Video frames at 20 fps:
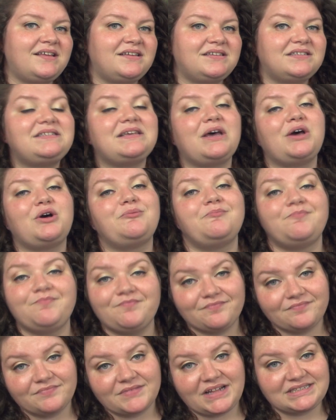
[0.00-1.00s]
So
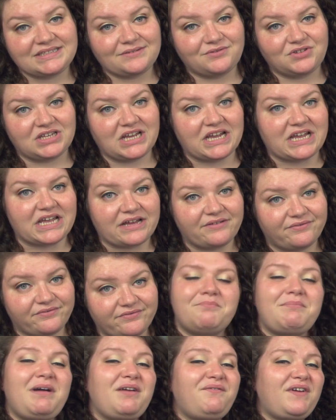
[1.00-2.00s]
that's everything I have.
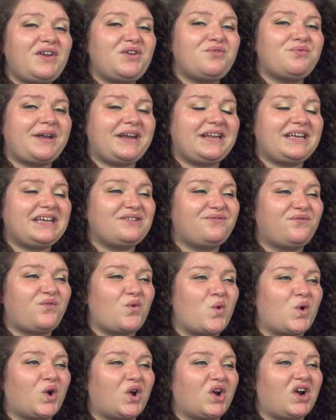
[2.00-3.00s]
My final rating
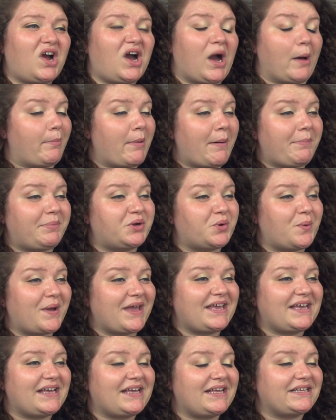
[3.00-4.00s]
for Up, Up, and
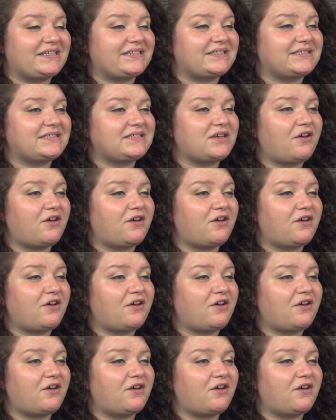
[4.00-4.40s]
Away is